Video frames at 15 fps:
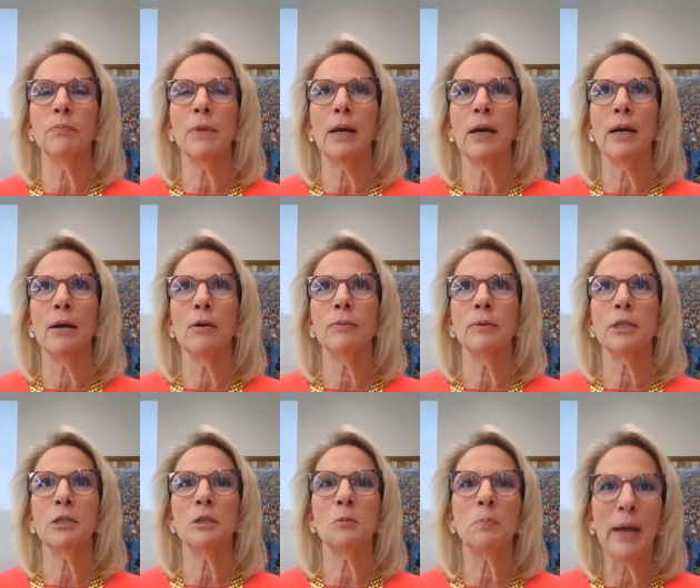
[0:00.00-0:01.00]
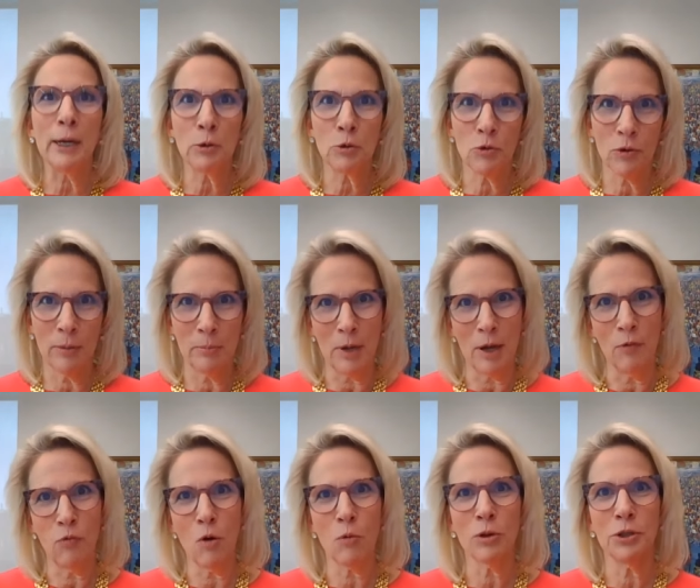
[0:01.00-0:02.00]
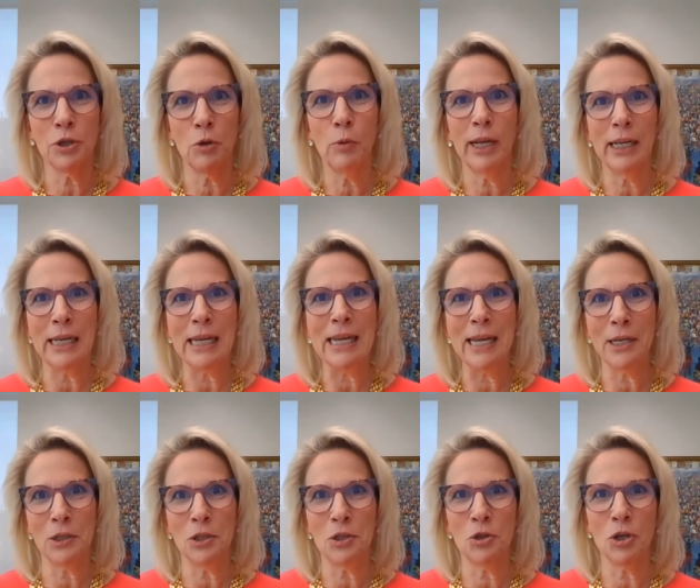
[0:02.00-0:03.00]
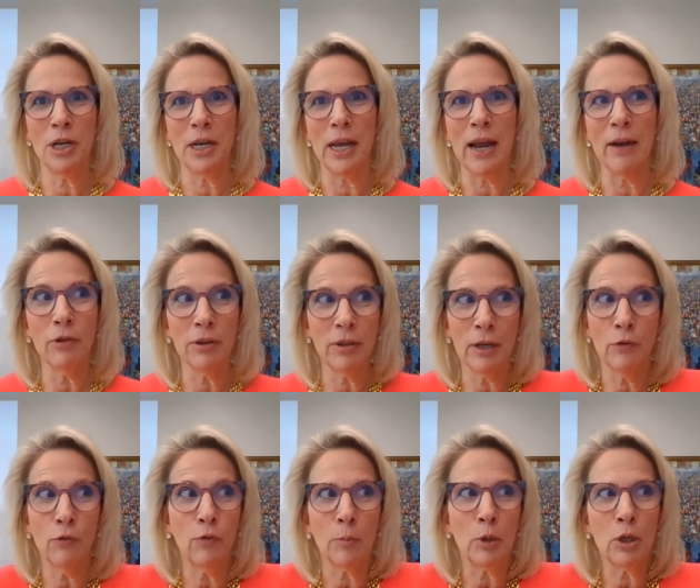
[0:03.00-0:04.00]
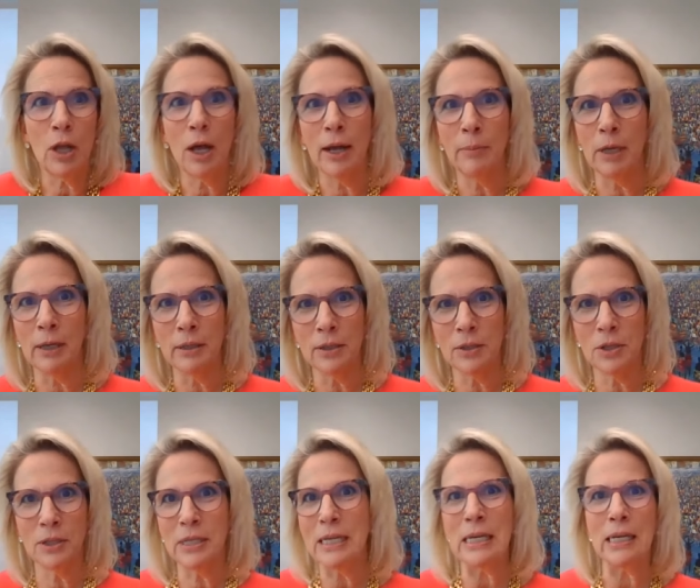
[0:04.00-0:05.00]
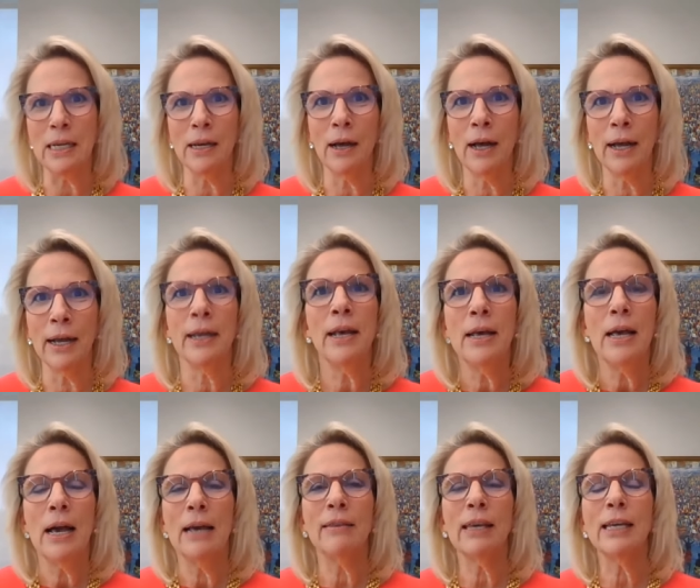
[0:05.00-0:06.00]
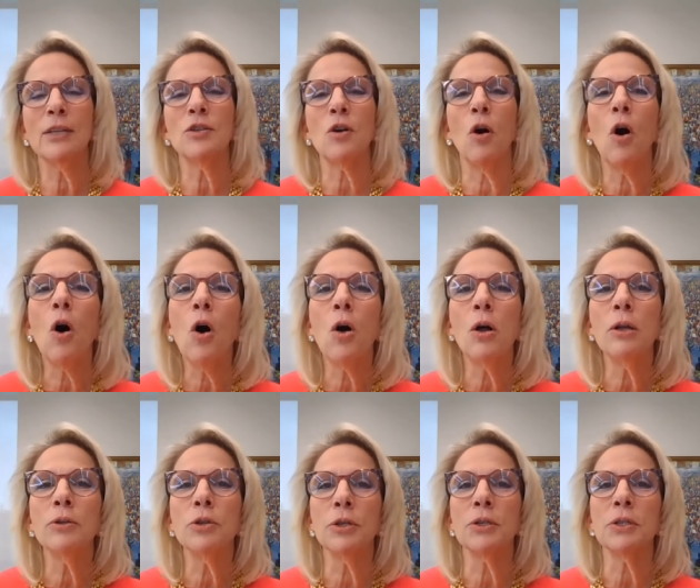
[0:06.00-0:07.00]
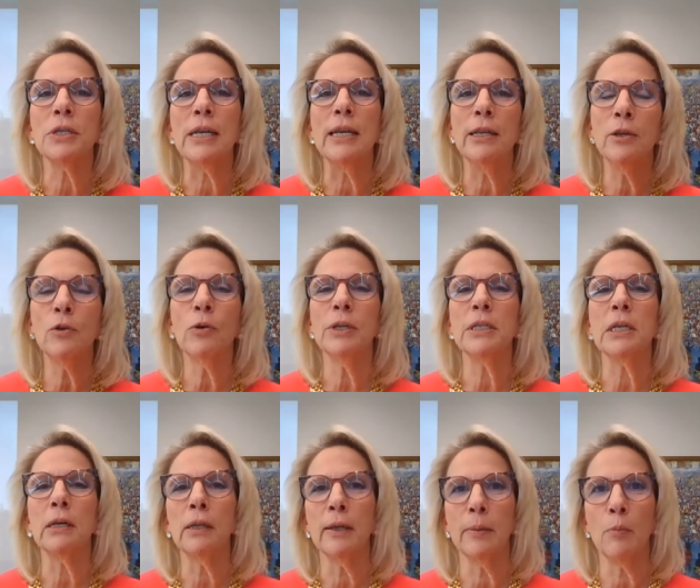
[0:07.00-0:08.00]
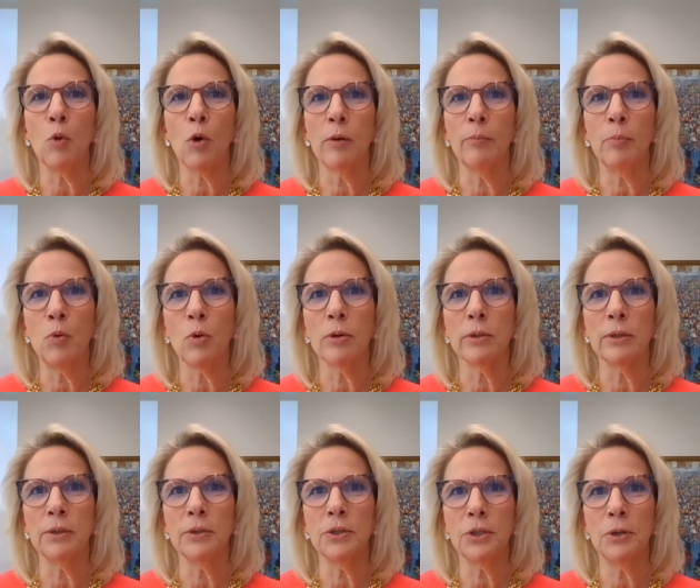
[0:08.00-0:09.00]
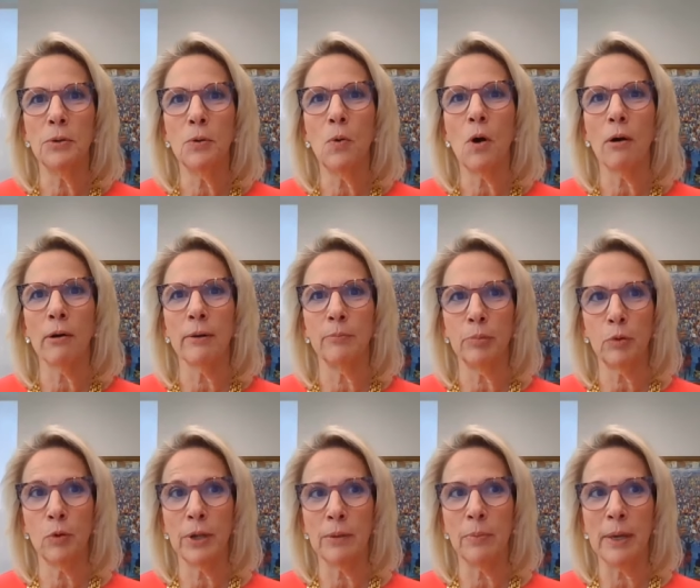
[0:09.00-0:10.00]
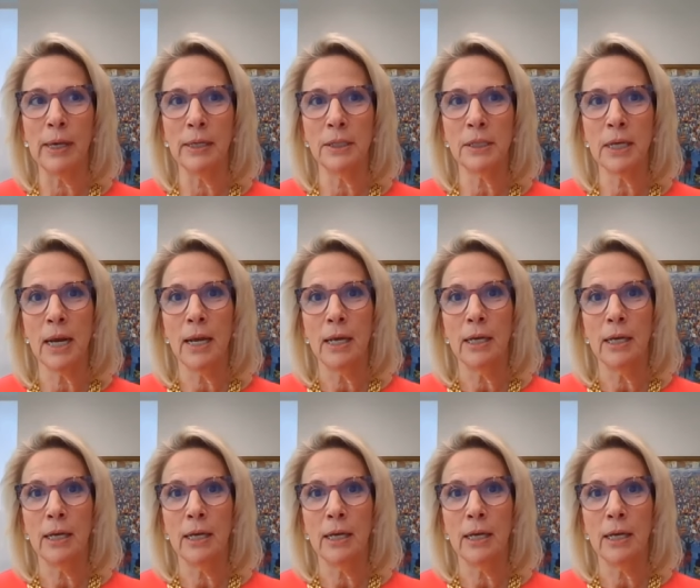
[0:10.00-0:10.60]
uh, spectrum of what we're doing in ESG, everything from climate to DEI. I think it's all just increasingly more important to our employee base,